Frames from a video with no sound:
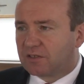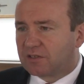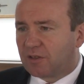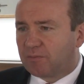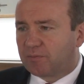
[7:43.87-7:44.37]

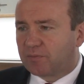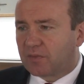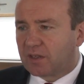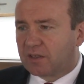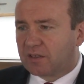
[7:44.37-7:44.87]

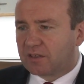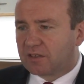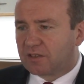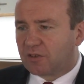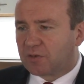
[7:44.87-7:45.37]

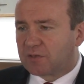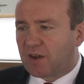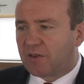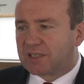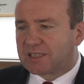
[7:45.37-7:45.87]
that it's
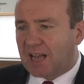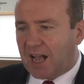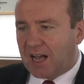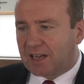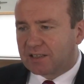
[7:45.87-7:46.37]
very
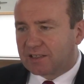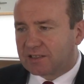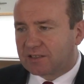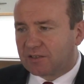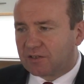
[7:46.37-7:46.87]
sad and
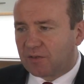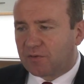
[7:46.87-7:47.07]
it's a